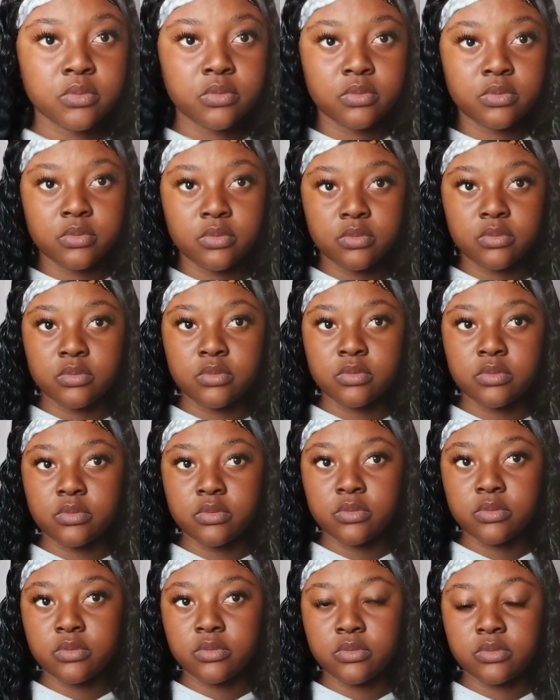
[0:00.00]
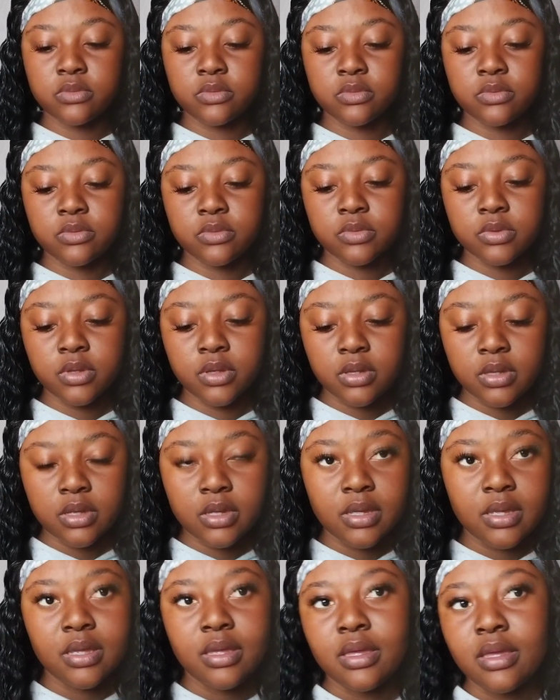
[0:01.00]

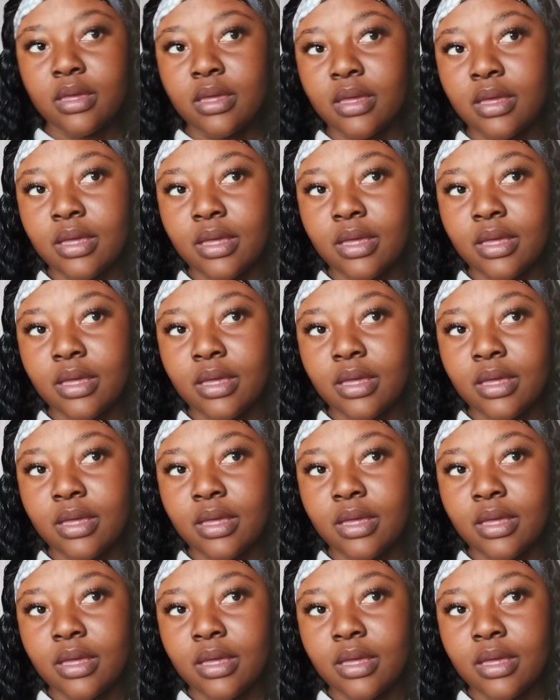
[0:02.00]
[no speech]